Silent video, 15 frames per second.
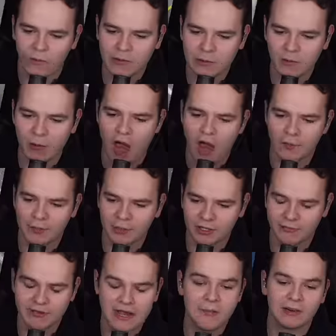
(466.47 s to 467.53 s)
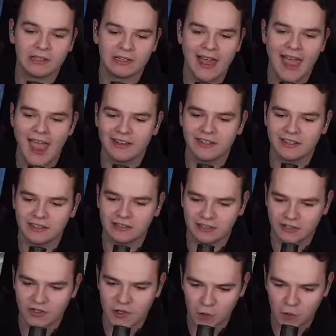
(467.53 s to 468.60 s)
the only way we're going to be able to land
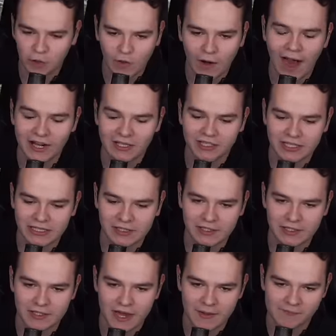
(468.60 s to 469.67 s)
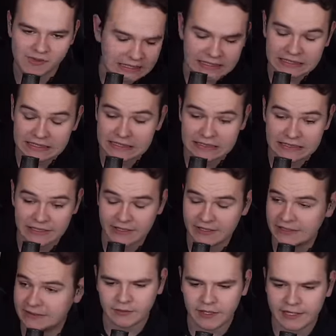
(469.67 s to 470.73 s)
here is through crashing.
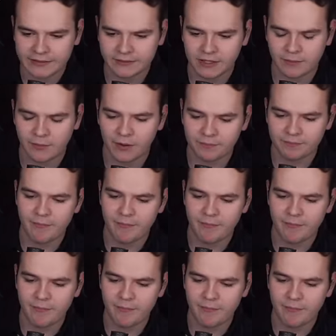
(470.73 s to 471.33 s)
Good. All right, come